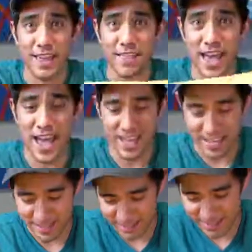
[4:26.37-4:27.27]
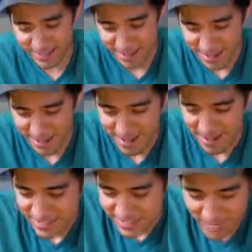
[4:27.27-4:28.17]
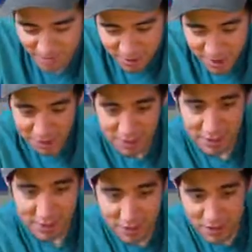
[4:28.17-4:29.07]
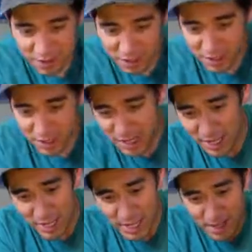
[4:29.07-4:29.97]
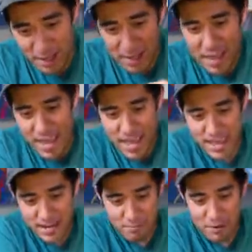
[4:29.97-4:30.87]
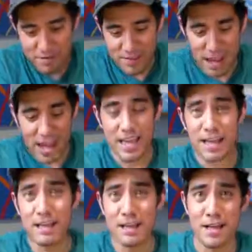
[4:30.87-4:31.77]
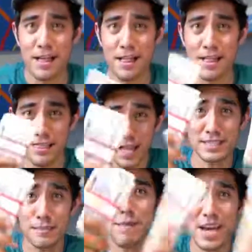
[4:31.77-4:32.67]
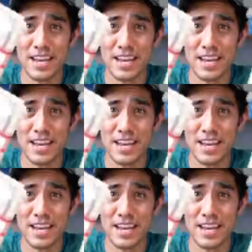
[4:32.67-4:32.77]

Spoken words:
And that is sounding good, it's feeling good, and we've got lots of